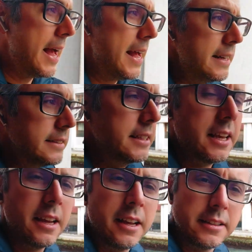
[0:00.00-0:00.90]
And
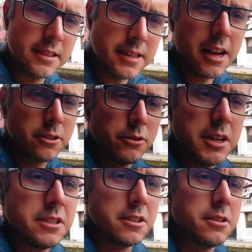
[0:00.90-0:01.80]
the second
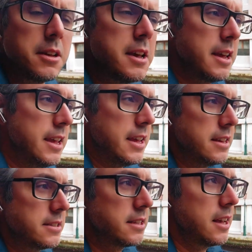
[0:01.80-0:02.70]
reason
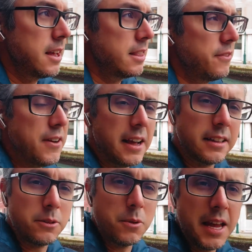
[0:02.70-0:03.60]
is the
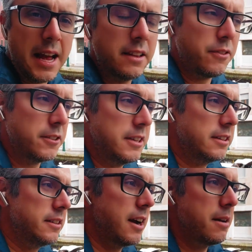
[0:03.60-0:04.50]
fact that we had, for
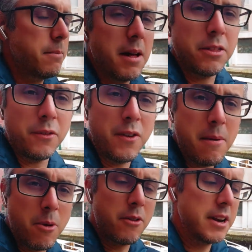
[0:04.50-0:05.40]
the entire month of
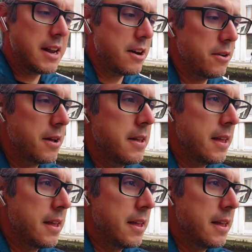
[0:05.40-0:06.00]
February now,